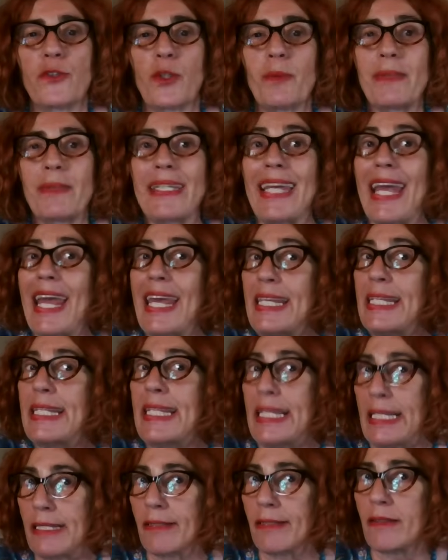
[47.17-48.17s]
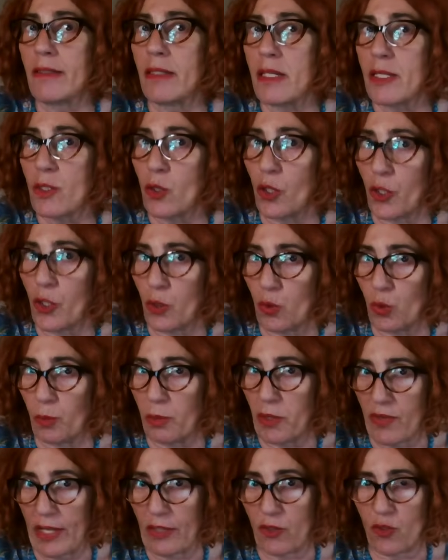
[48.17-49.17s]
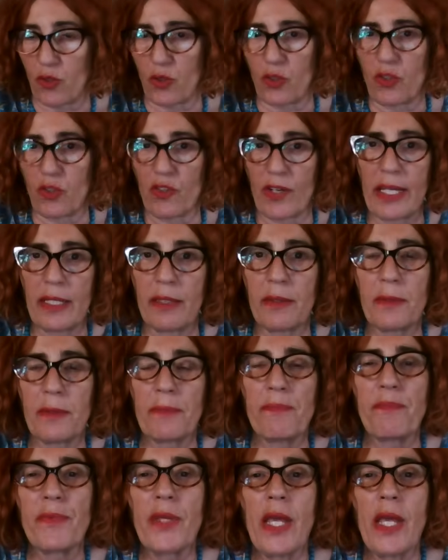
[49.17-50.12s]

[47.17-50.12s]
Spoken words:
From the 18th is going to be retrograde.